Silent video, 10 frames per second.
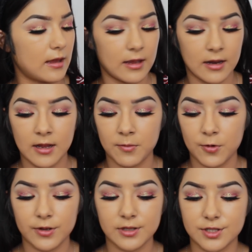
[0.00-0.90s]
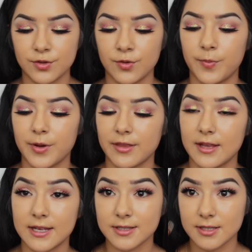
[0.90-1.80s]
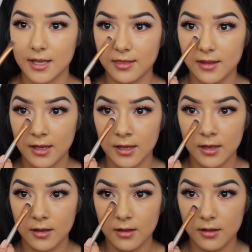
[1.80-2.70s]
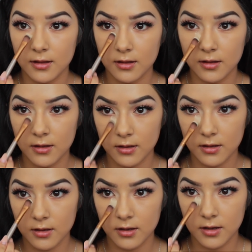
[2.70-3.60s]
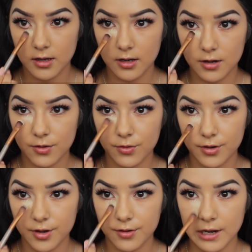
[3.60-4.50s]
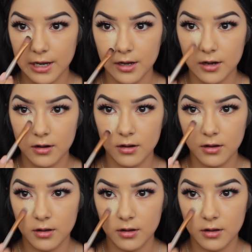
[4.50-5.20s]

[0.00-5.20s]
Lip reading: And I'm going to put this in the inner corner right here.